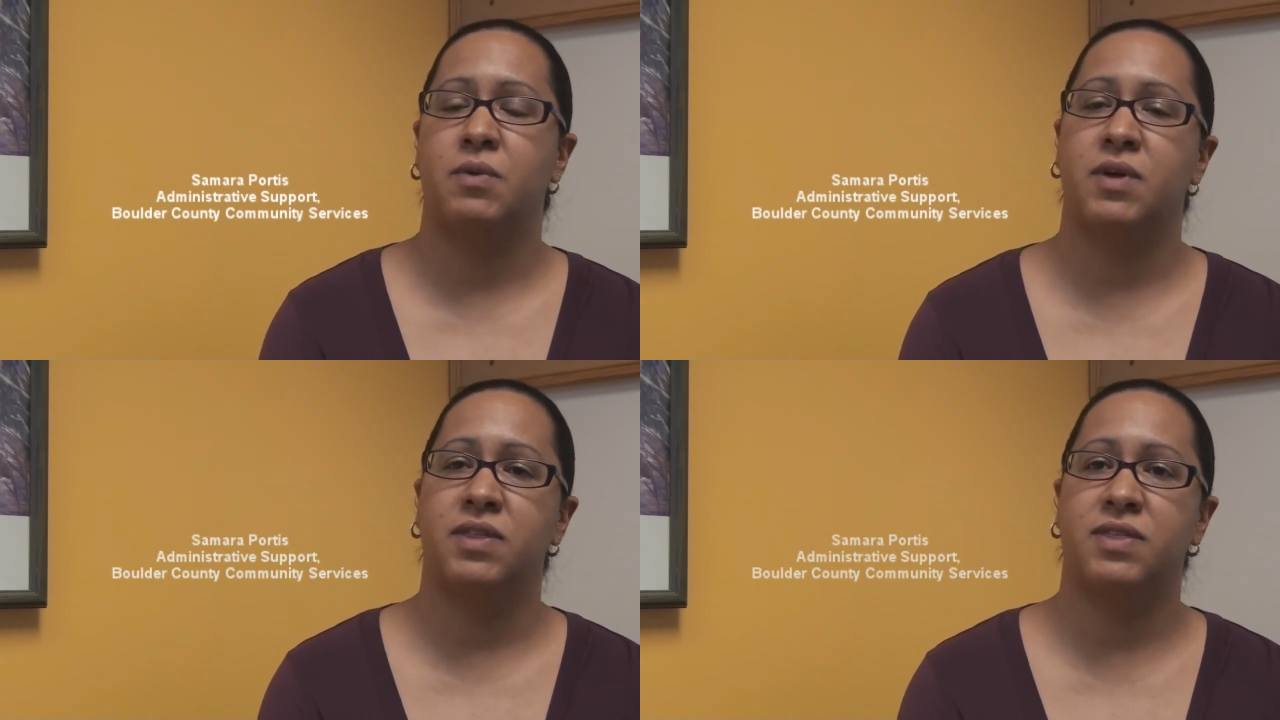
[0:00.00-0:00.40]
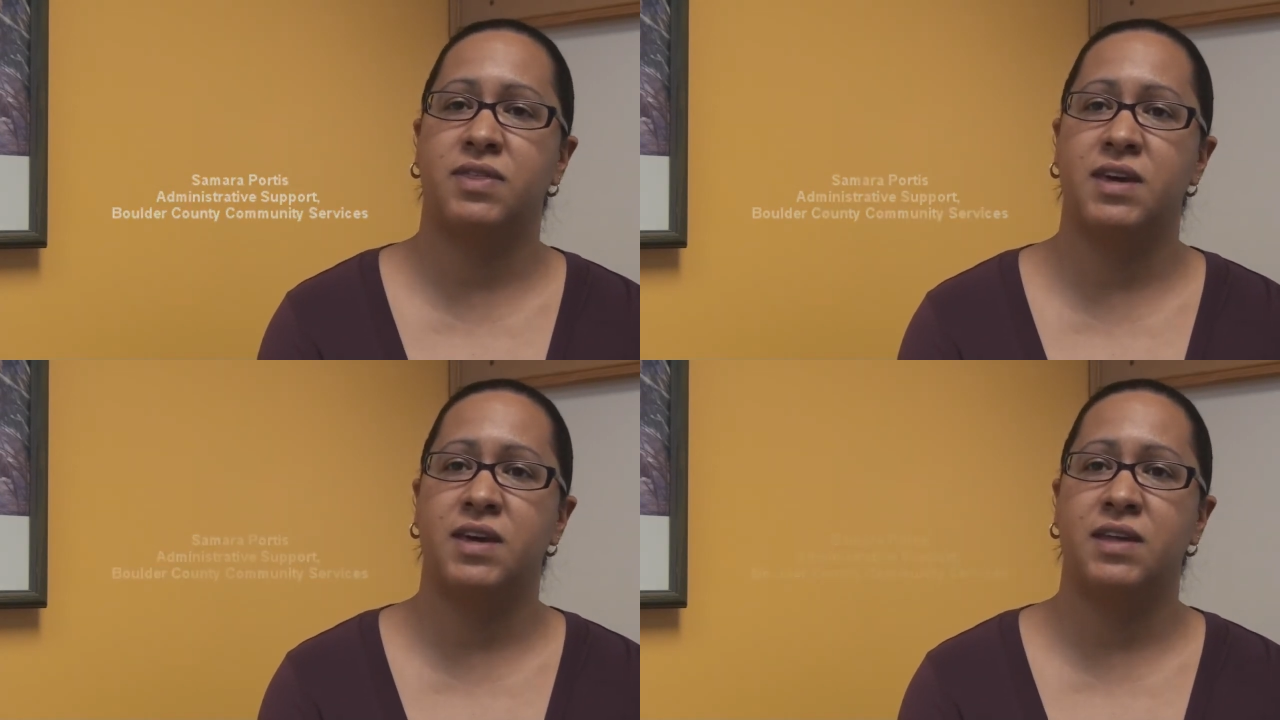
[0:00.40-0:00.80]

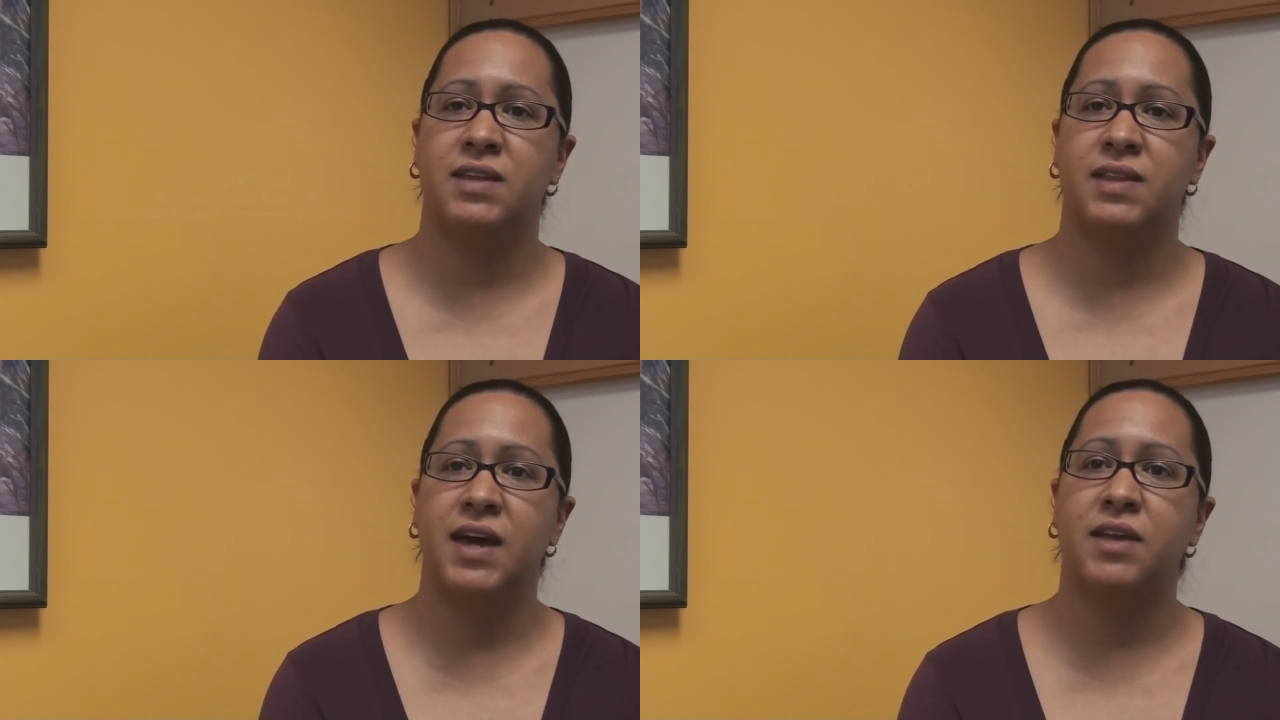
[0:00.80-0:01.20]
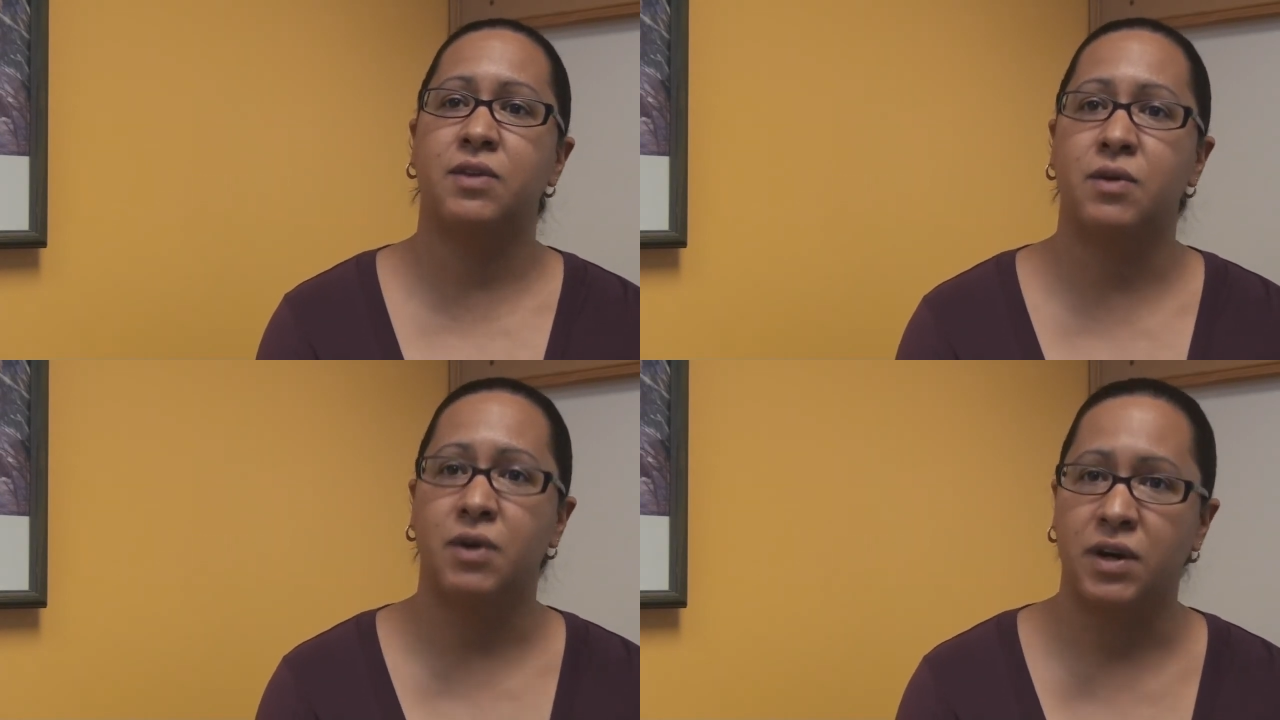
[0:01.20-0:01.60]
with the
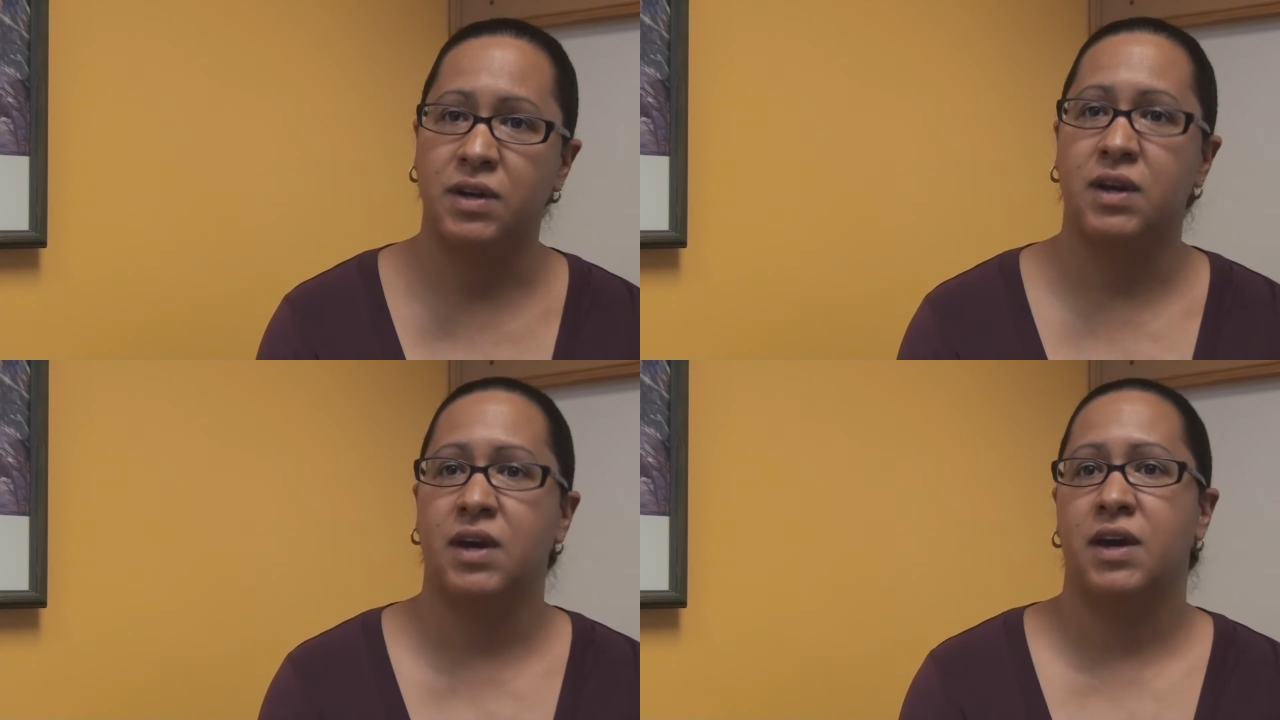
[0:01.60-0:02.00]
landlord